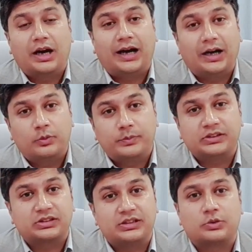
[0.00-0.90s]
how
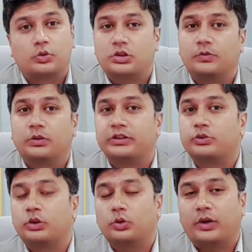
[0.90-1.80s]
much this social work is
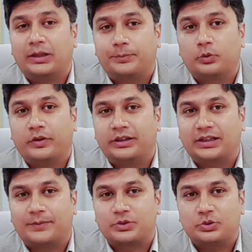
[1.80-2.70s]
going to help you when it
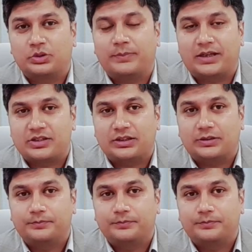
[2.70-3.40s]
comes to the matching.